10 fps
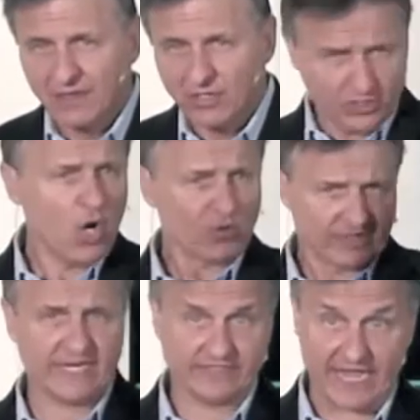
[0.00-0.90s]
You know
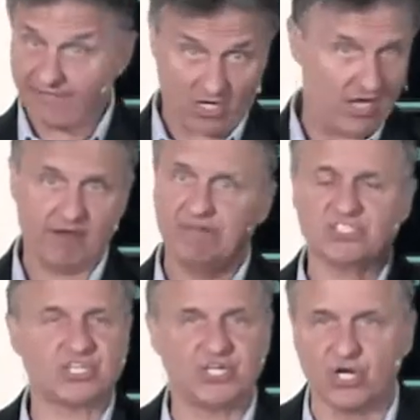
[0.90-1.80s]
King David.
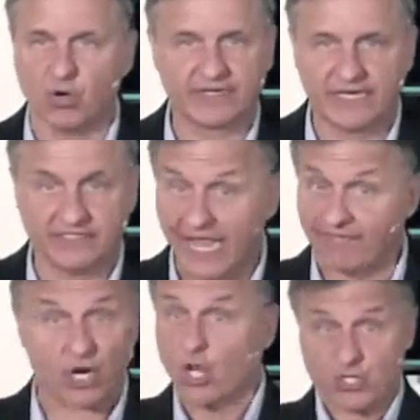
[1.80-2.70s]
Obviously, you know King
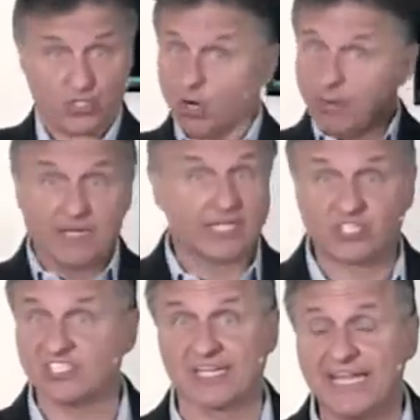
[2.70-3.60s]
David. You're
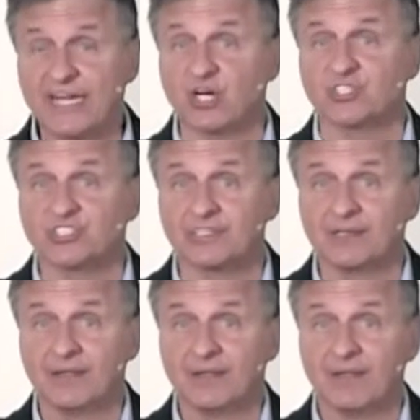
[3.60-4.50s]
religious leaders,
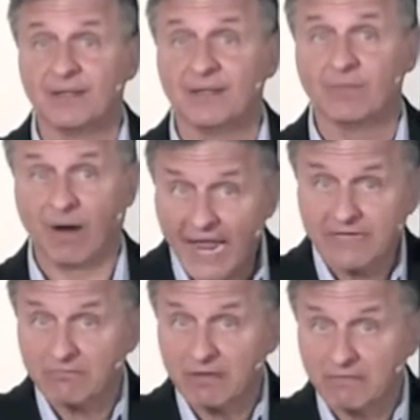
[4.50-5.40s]

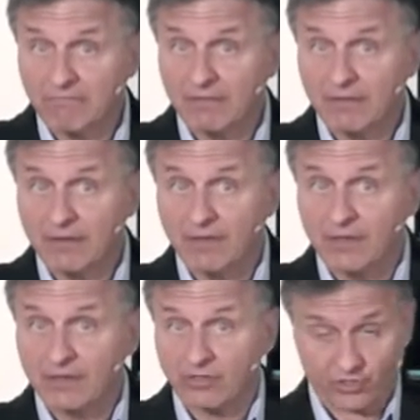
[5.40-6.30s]
right?
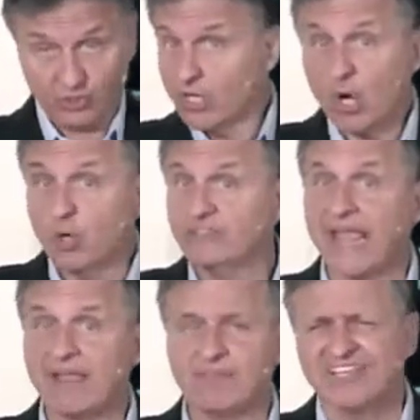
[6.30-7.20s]
You know who
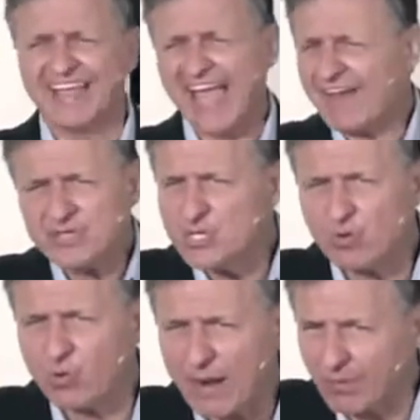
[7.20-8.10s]
Davis? Haven't
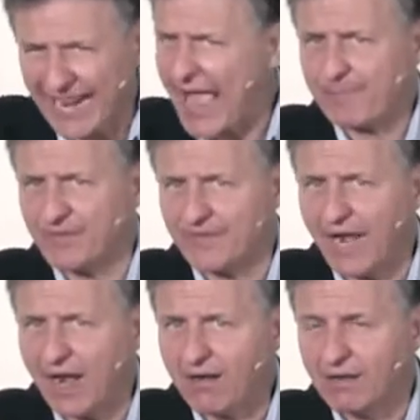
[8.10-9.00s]
you read what happened
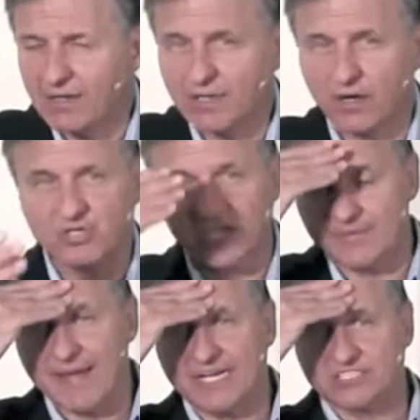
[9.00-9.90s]
there? Oh, you can
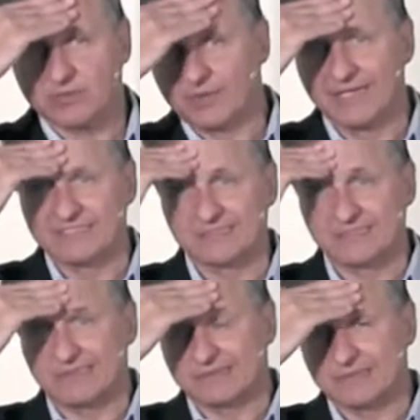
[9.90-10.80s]
imagine religious
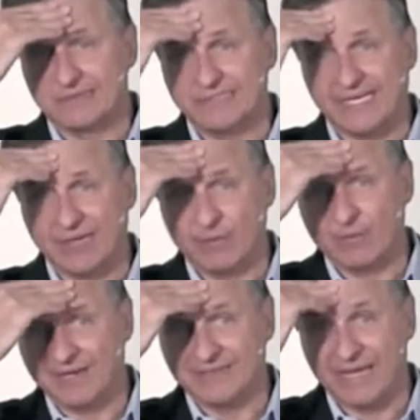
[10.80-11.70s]
leaders going, oh, yeah, we
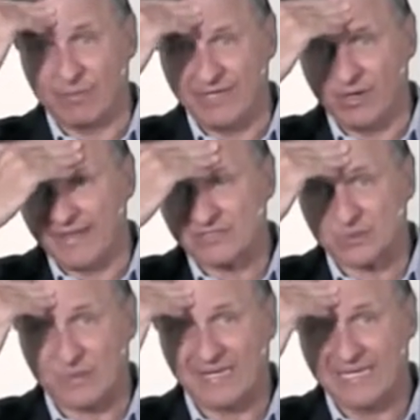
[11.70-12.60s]
read that. We know that
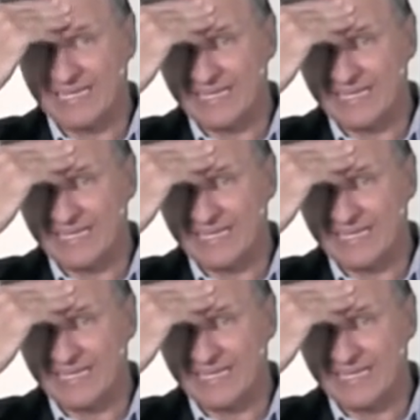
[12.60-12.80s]
story.